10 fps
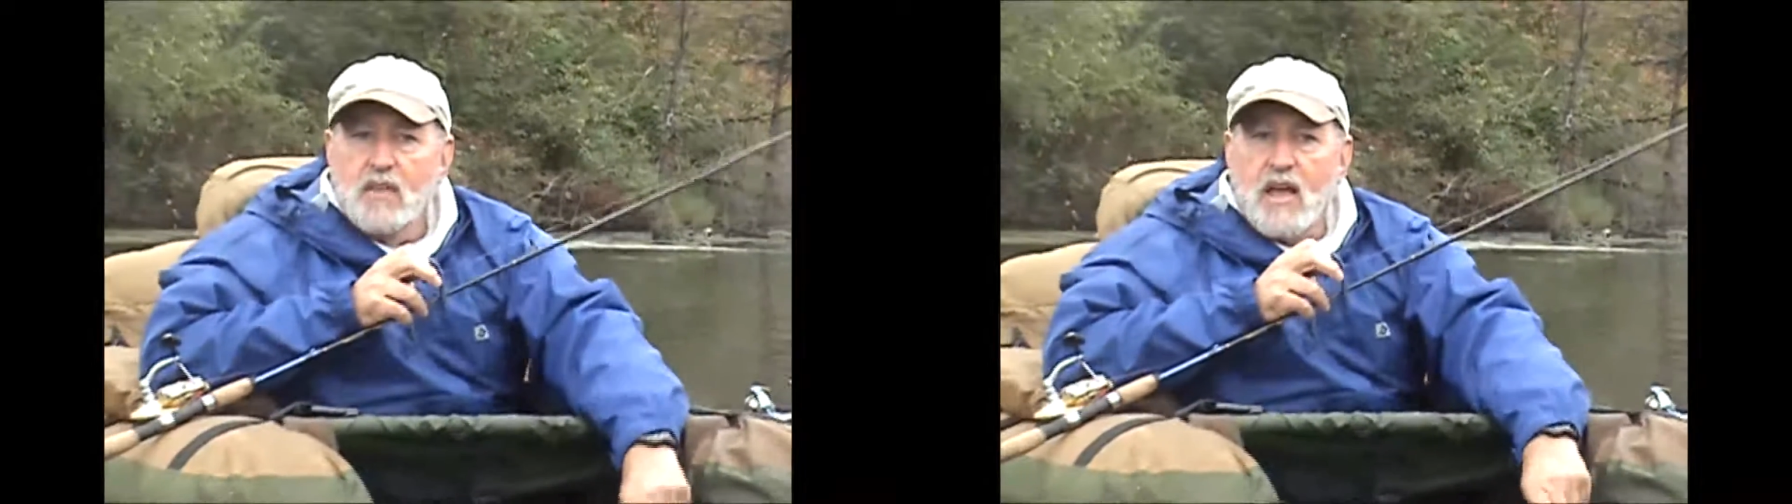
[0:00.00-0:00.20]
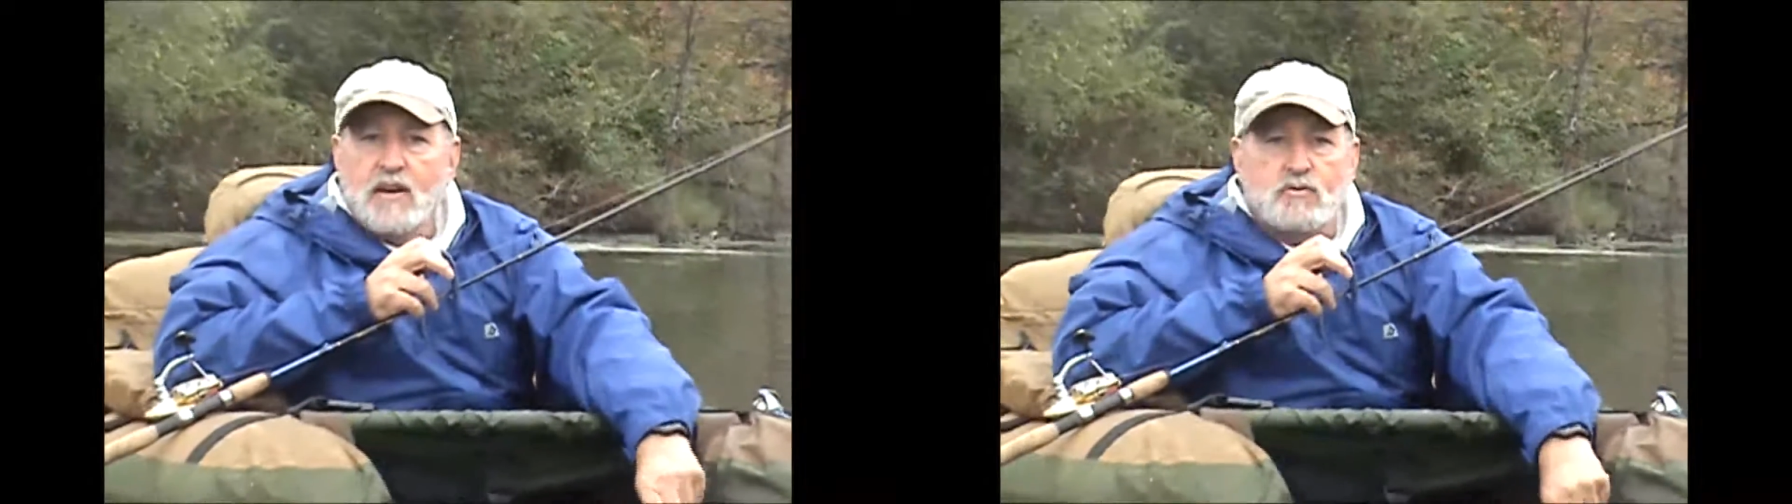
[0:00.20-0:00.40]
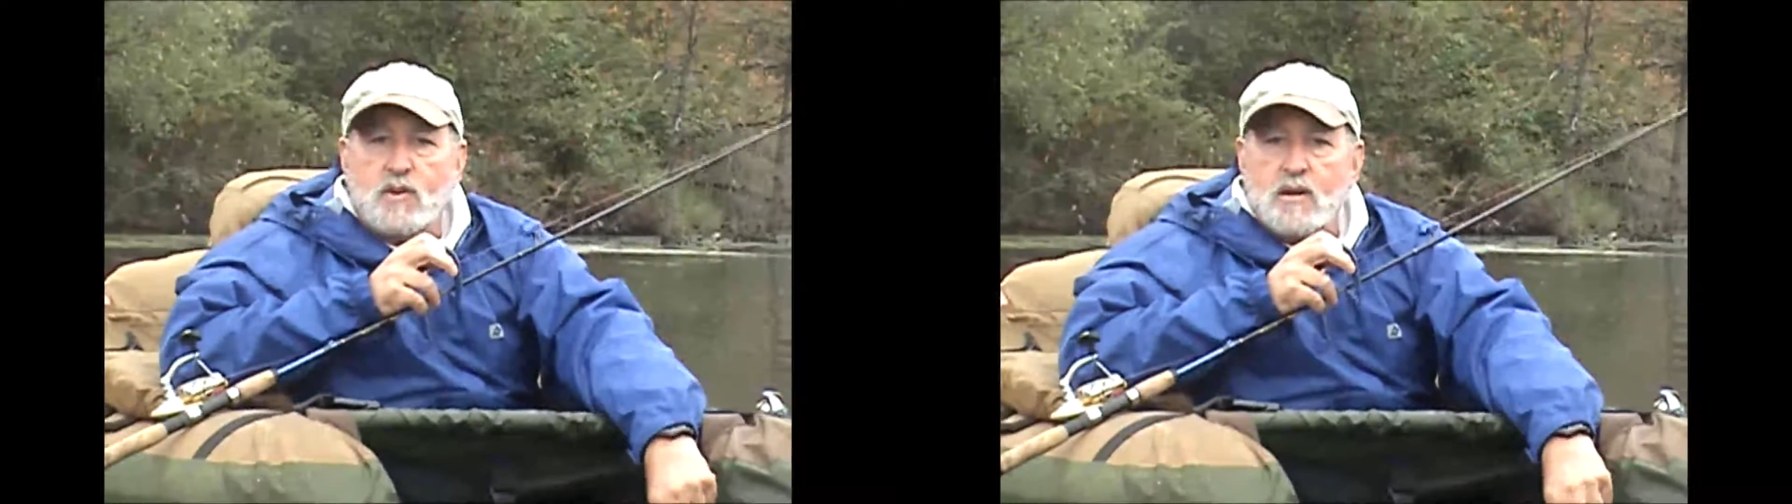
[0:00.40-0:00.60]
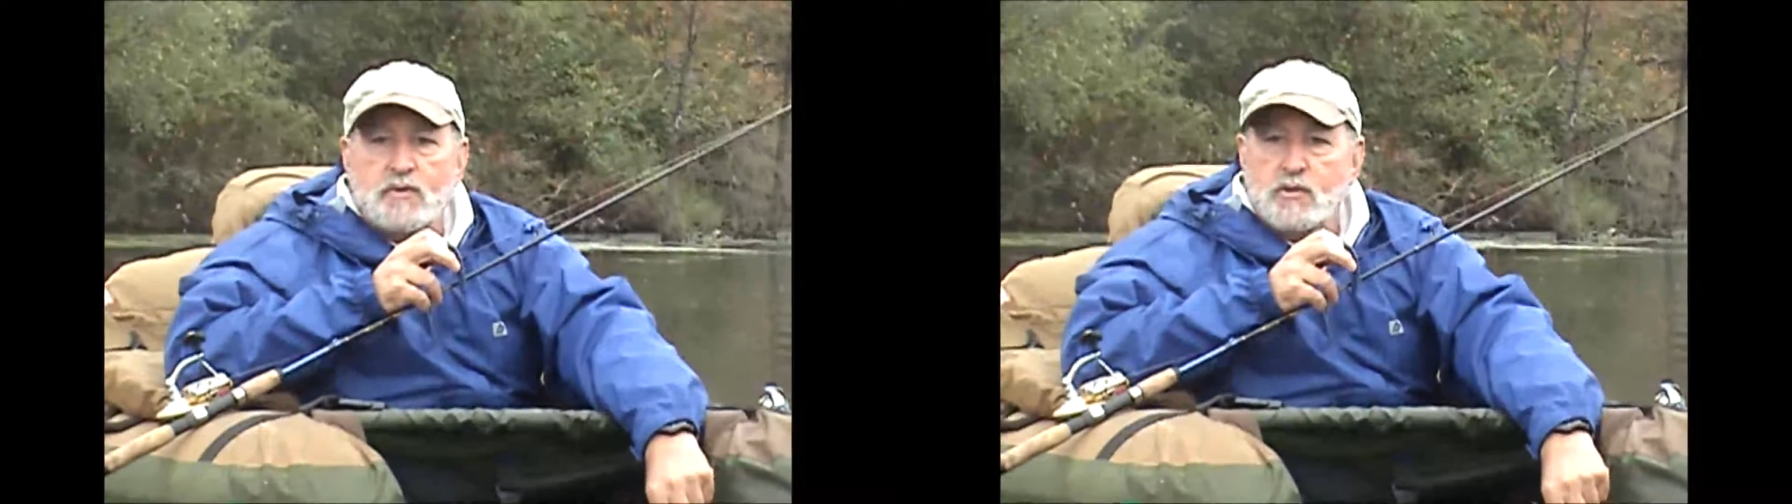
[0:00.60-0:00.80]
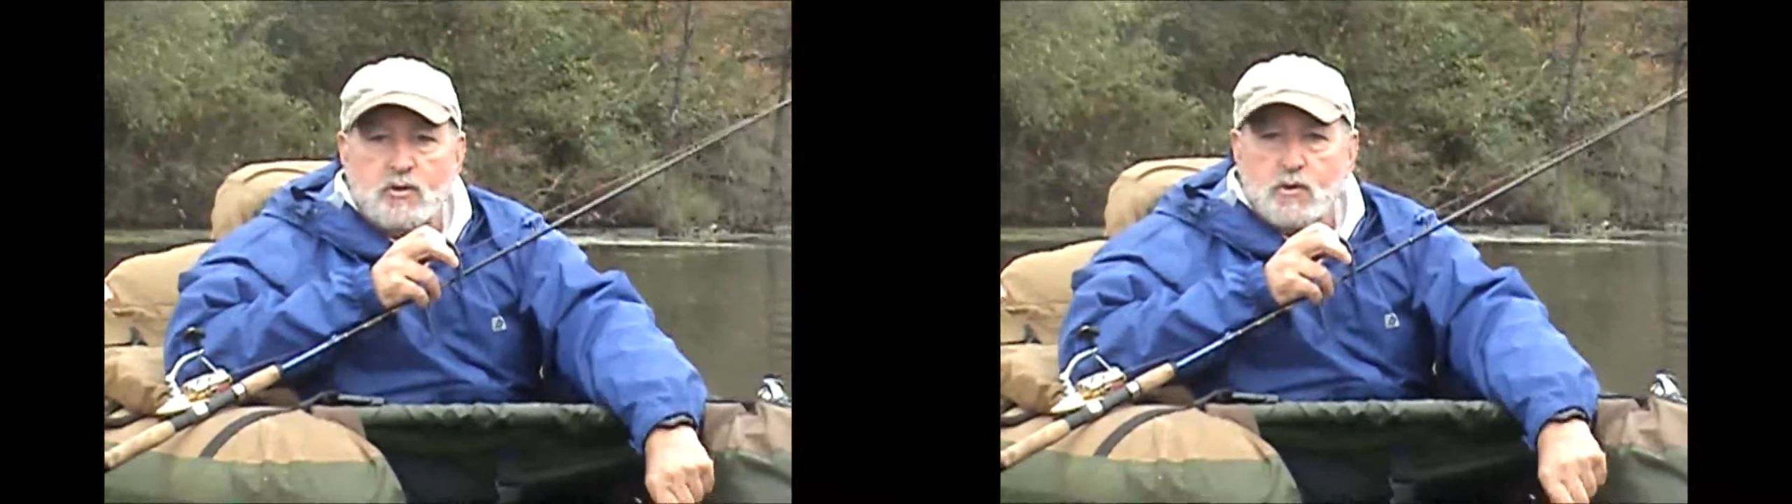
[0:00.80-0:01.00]
and grab
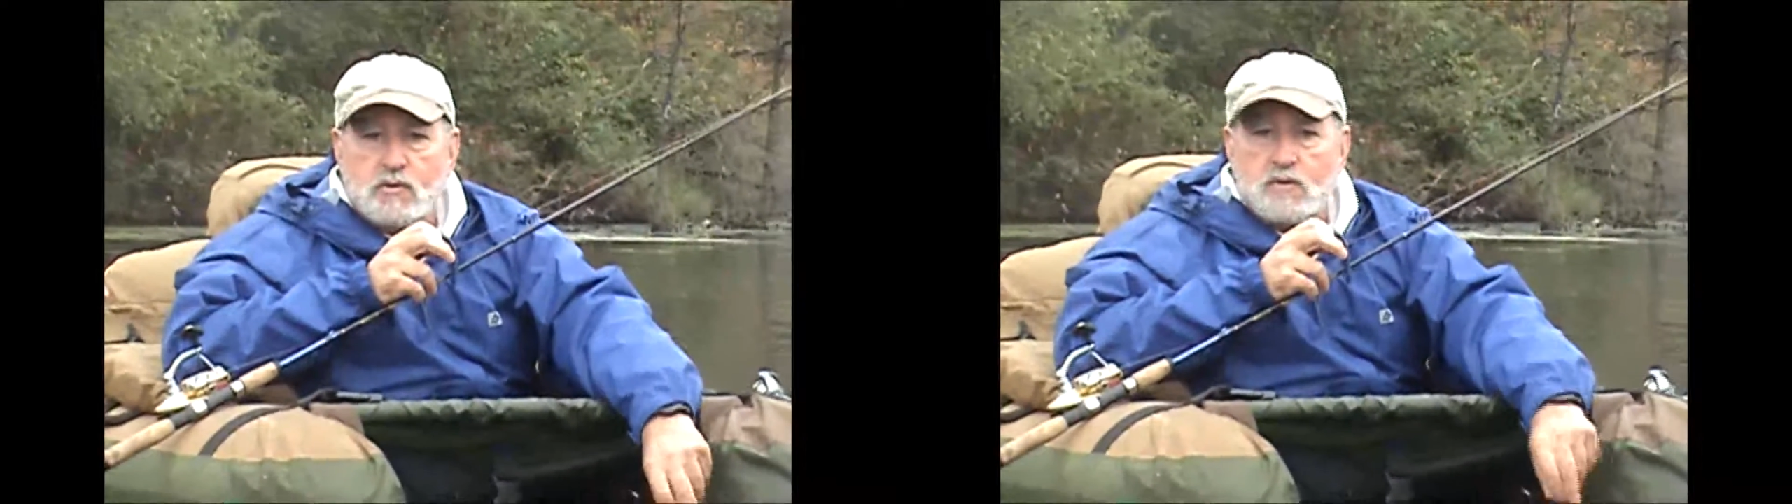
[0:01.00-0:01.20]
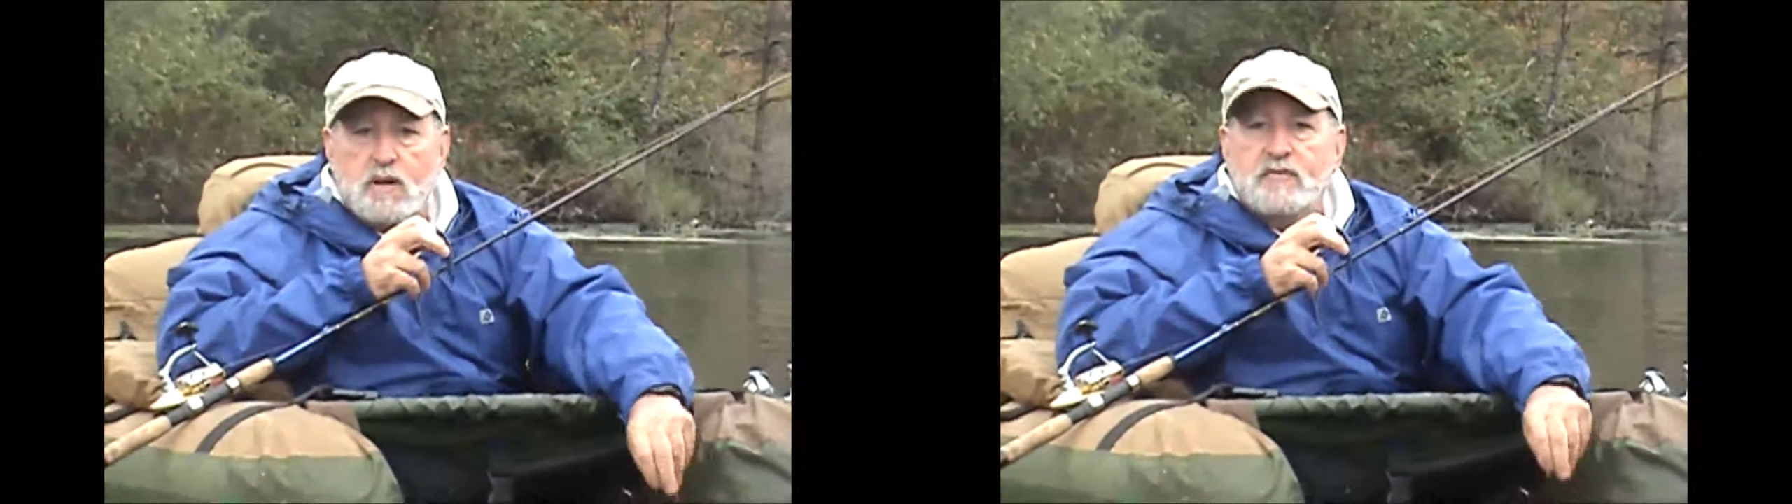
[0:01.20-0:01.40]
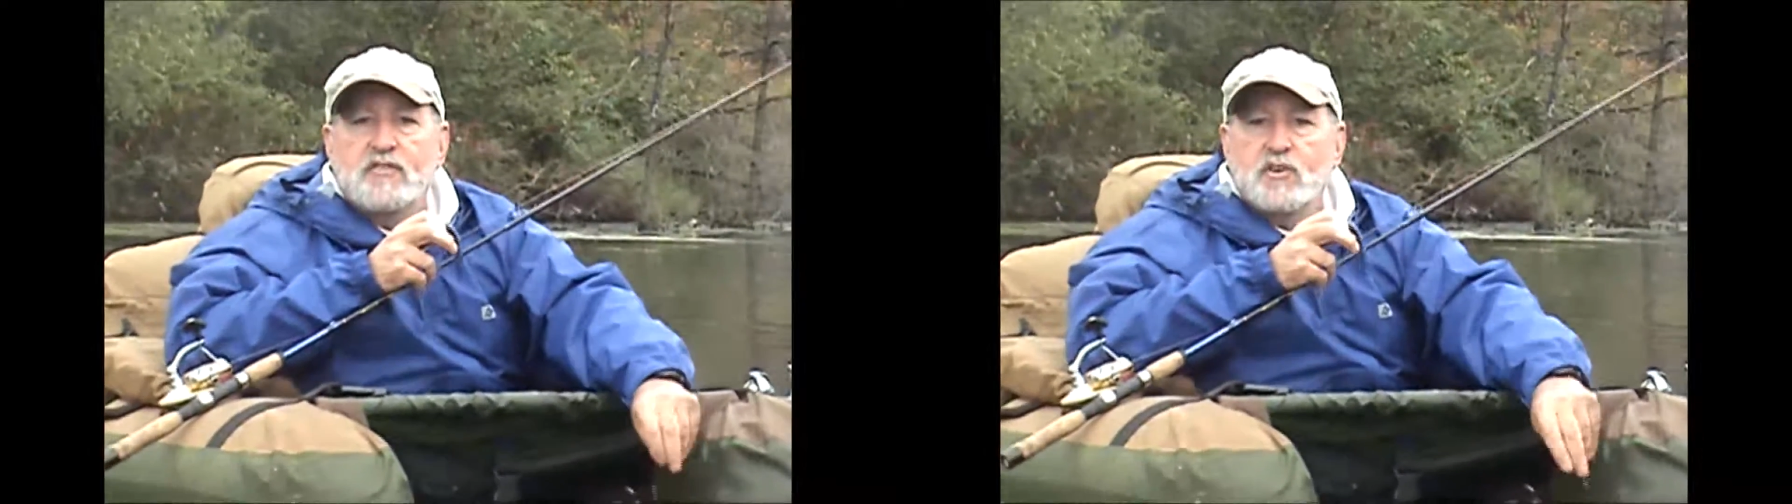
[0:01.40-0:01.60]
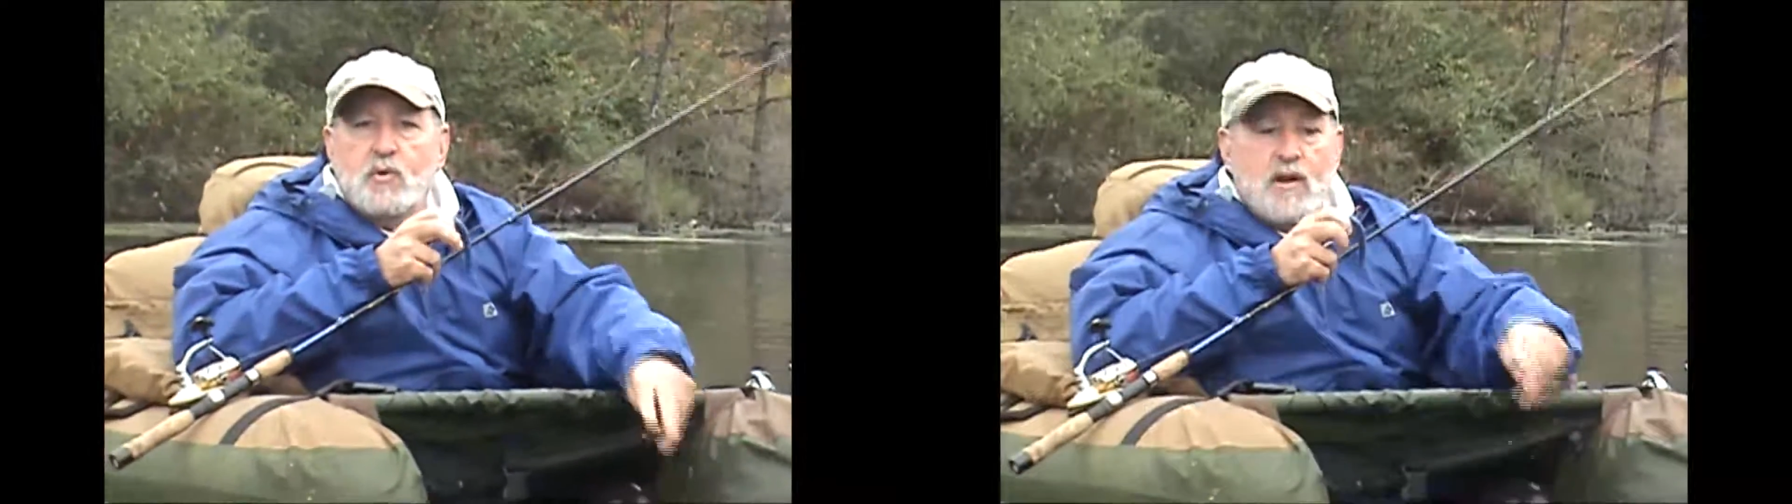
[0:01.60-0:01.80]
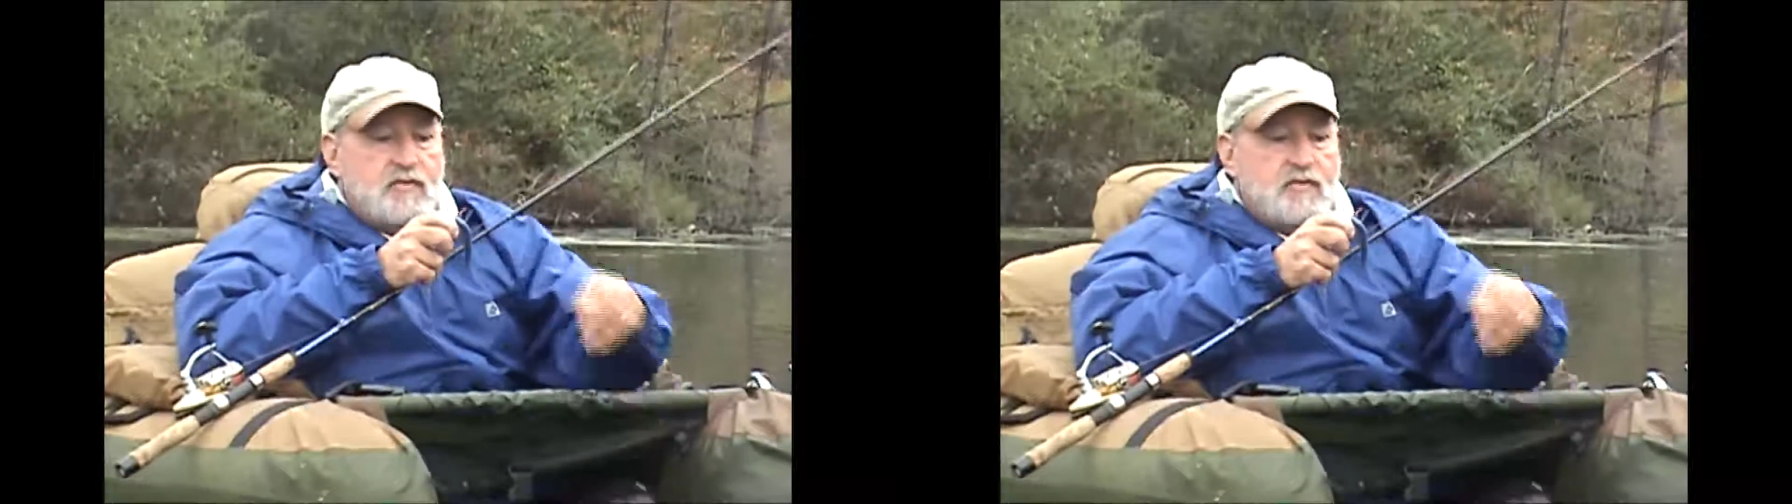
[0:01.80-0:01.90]
your lure a foot away